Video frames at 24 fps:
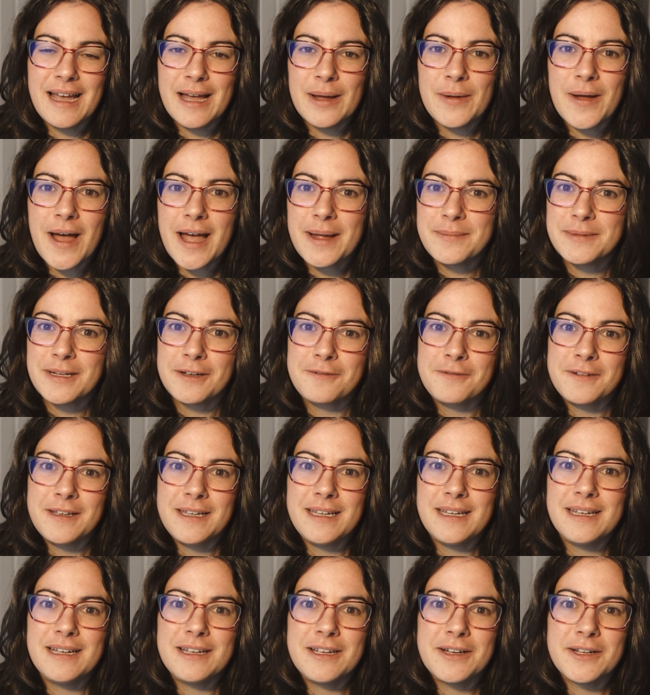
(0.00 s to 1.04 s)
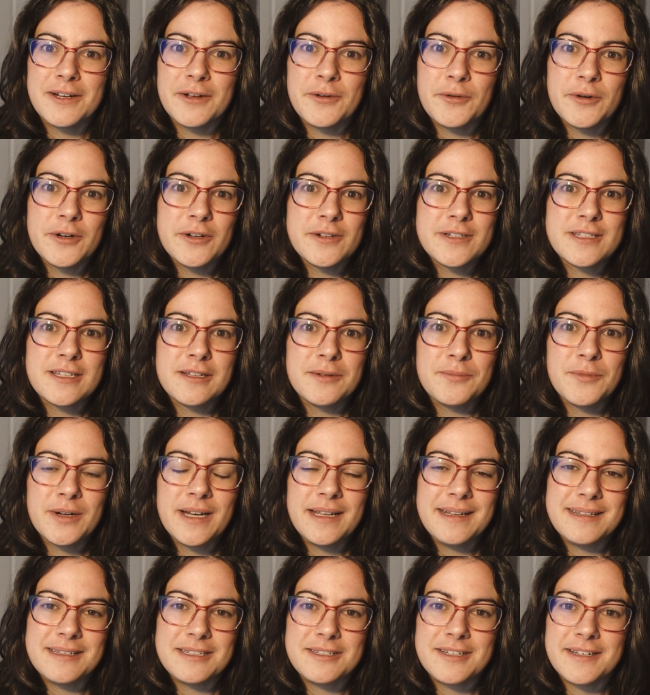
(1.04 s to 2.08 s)
I'm definitely gonna order some when I
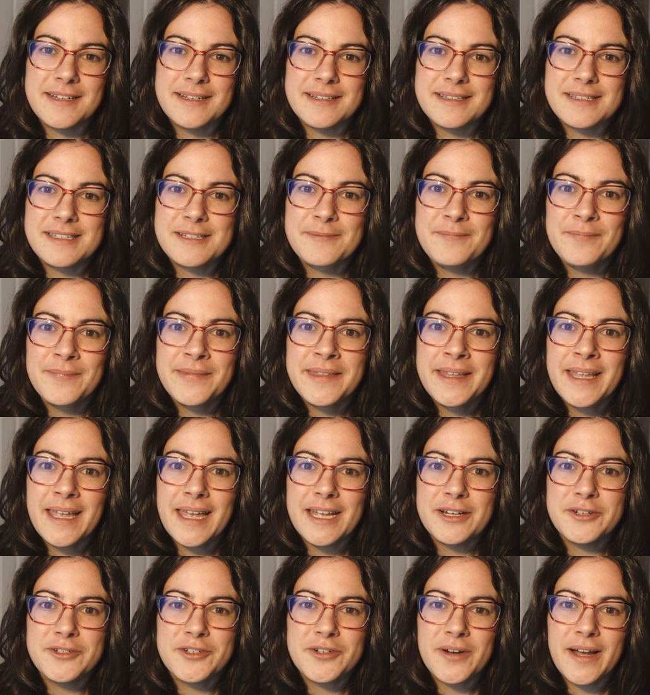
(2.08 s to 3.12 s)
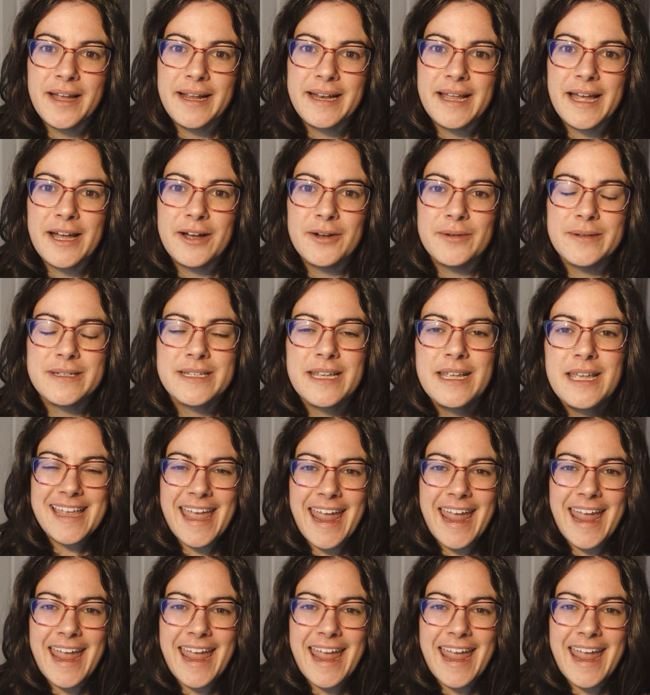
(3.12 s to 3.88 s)
get the chance and try it out.